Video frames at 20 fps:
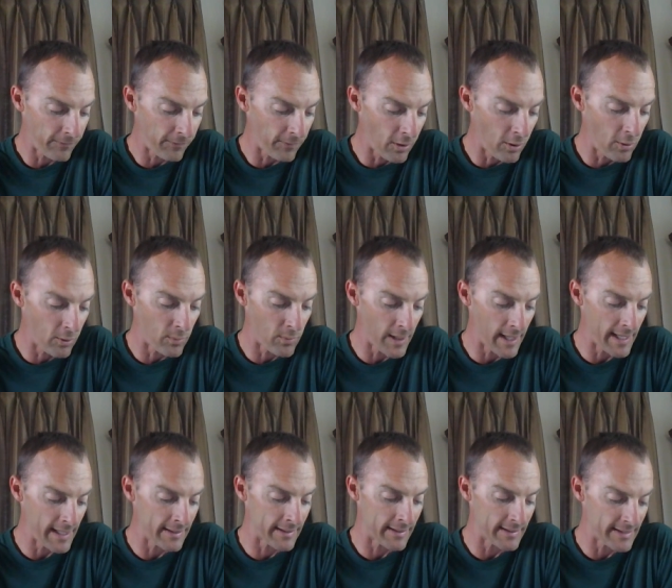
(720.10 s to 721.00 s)
flow
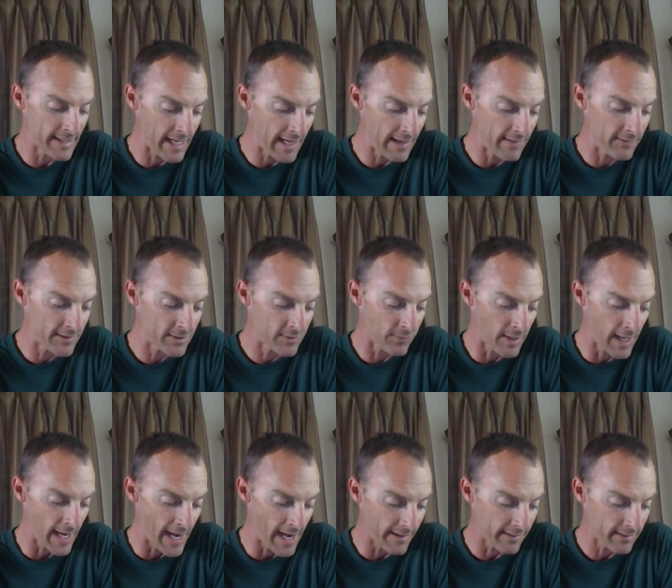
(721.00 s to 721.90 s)
away in the day of his
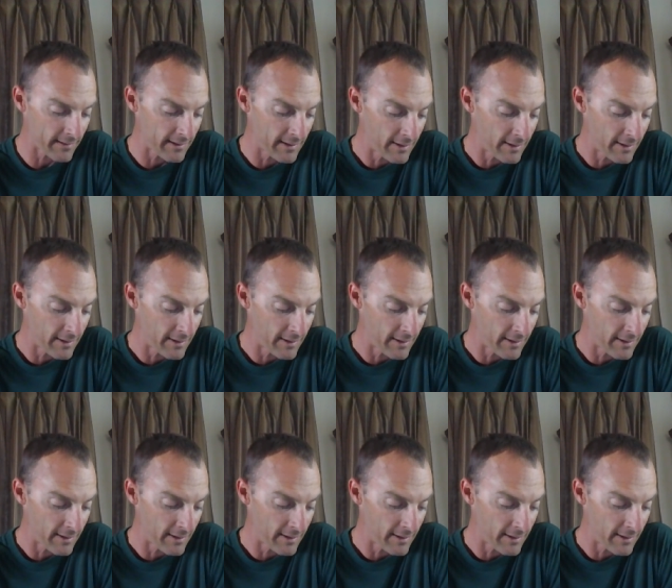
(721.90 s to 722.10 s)
wrath.